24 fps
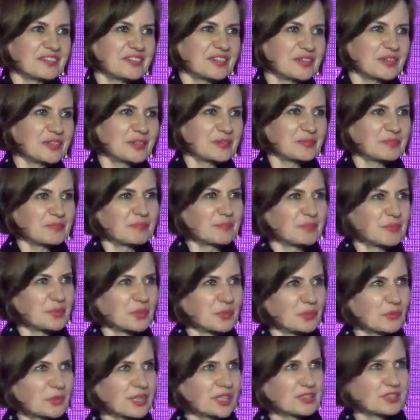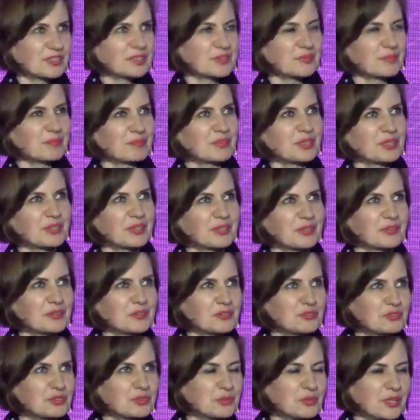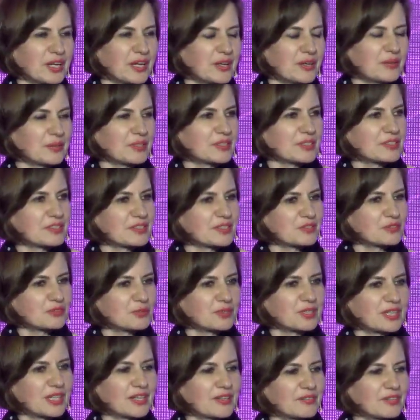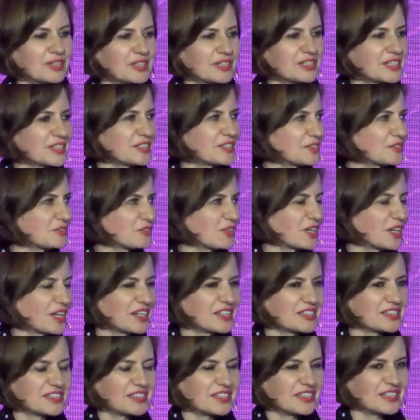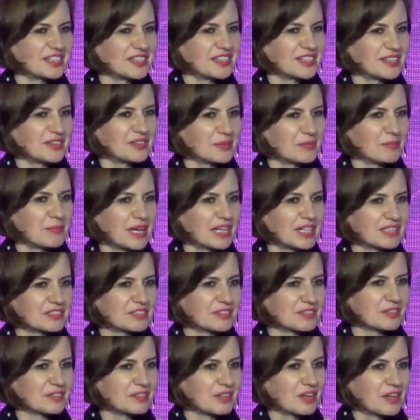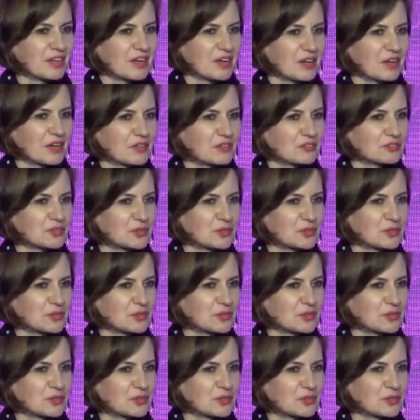there are quite a few areas that we have identified in the matter. Of